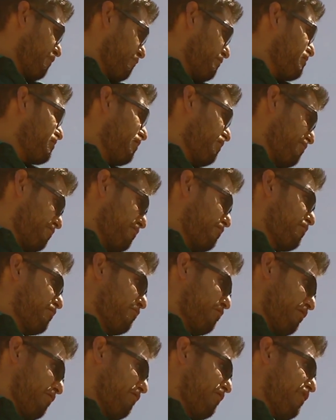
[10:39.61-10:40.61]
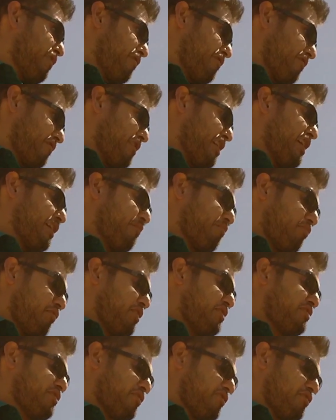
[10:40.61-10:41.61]
was also. It had
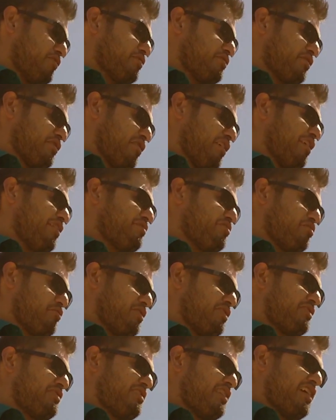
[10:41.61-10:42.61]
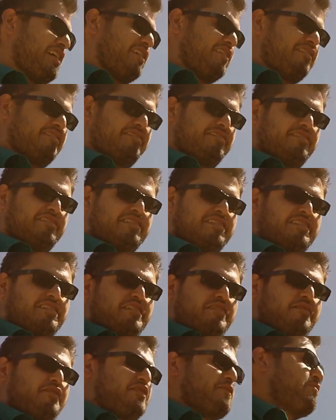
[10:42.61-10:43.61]
boys and girls also inside.
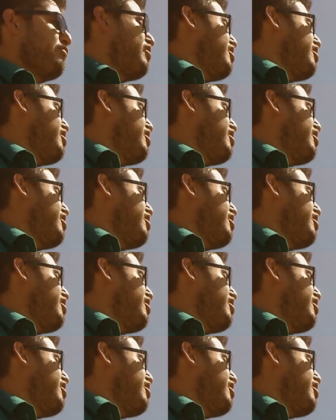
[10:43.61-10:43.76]
The